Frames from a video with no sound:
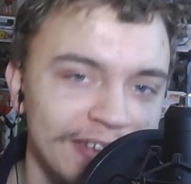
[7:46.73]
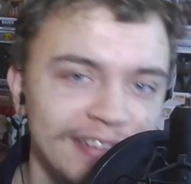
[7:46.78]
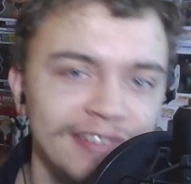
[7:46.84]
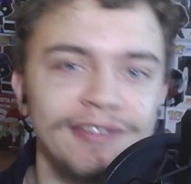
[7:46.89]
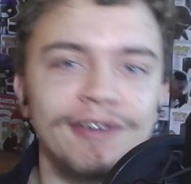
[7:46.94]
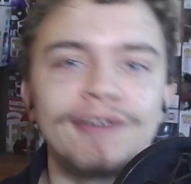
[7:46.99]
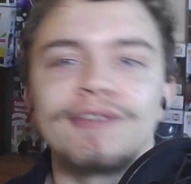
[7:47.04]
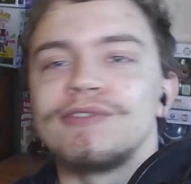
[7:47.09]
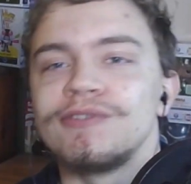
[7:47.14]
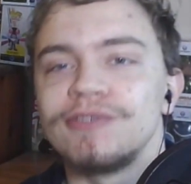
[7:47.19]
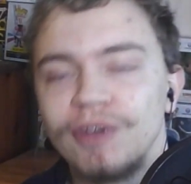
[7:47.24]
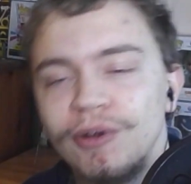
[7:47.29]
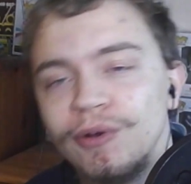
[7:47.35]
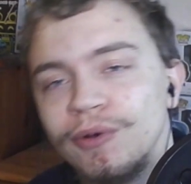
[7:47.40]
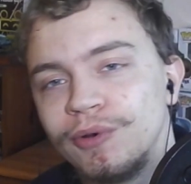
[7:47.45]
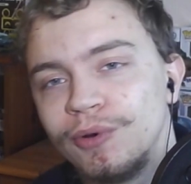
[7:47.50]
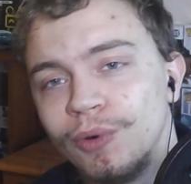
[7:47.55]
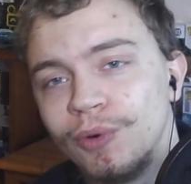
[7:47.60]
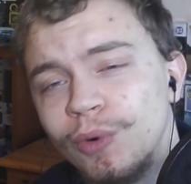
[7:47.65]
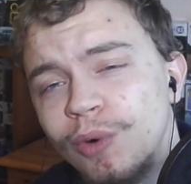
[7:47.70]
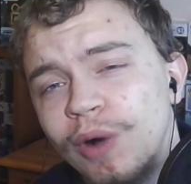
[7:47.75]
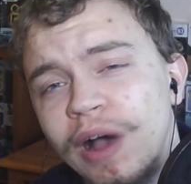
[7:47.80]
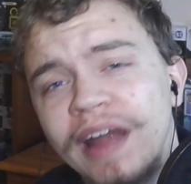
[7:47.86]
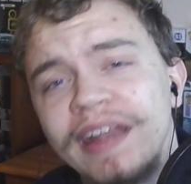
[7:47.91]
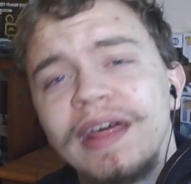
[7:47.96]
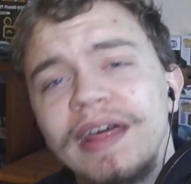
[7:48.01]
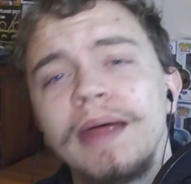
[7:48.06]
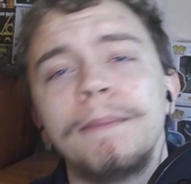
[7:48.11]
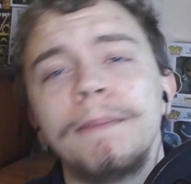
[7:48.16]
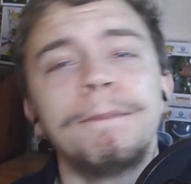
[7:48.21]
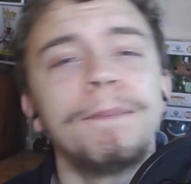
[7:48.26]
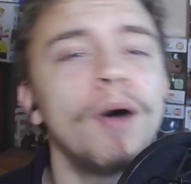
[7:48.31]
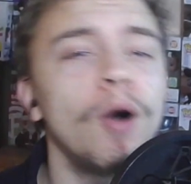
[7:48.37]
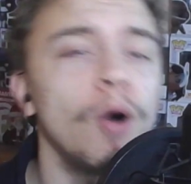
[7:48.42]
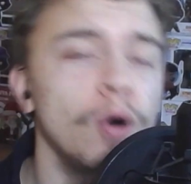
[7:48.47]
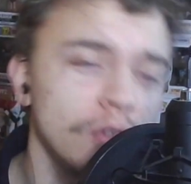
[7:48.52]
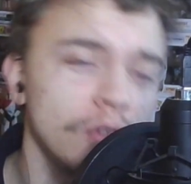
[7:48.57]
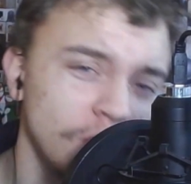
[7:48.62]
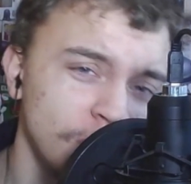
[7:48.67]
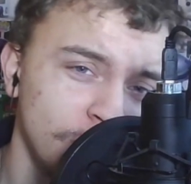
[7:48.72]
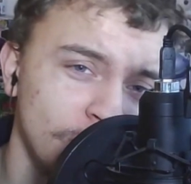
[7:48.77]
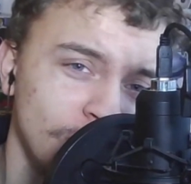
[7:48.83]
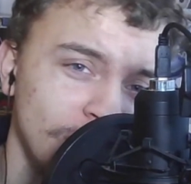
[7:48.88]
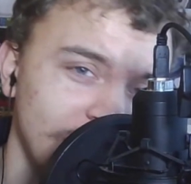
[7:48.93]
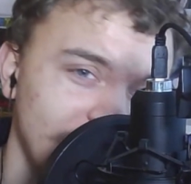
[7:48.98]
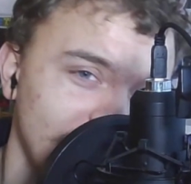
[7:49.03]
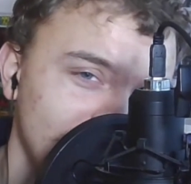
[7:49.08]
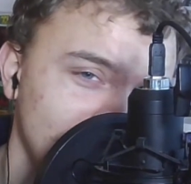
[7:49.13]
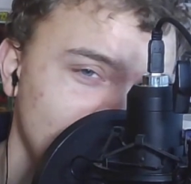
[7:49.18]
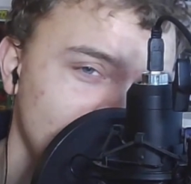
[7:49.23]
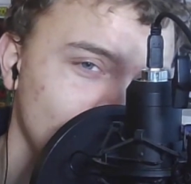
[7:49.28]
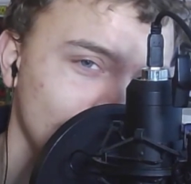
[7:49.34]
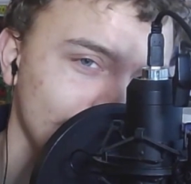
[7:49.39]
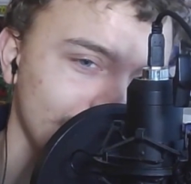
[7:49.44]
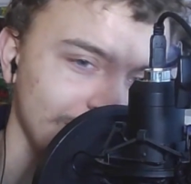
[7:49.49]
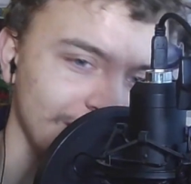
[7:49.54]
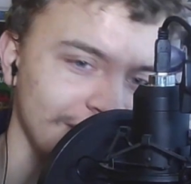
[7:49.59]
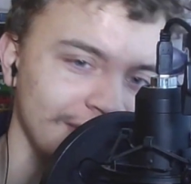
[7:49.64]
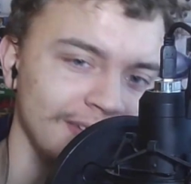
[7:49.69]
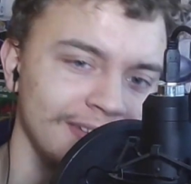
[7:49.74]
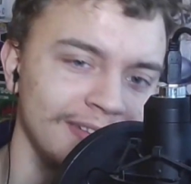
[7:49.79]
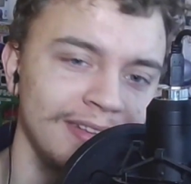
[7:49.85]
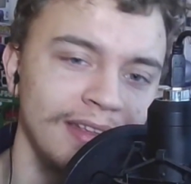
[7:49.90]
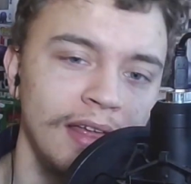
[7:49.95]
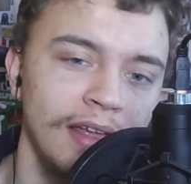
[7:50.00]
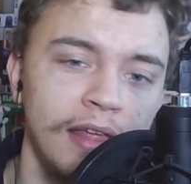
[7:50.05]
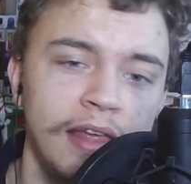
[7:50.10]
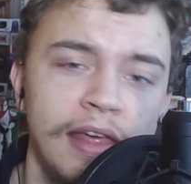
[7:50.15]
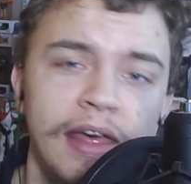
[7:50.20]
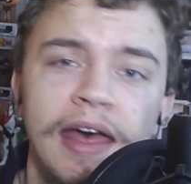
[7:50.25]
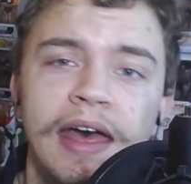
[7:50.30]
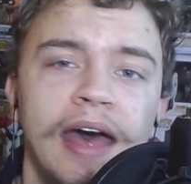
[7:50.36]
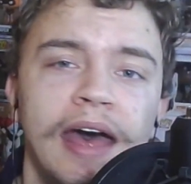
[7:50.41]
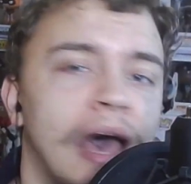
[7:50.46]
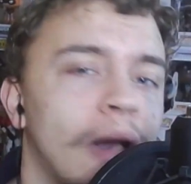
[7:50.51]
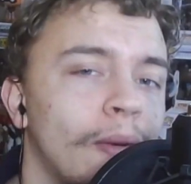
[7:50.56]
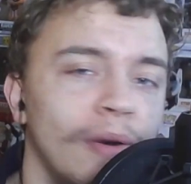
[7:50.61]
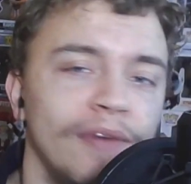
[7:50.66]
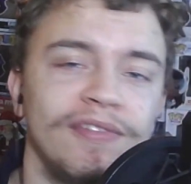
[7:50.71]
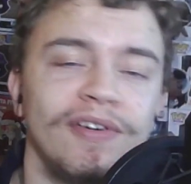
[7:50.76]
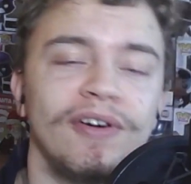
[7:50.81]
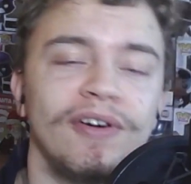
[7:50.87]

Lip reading: look so cool, and they're impossible to get nowadays. However,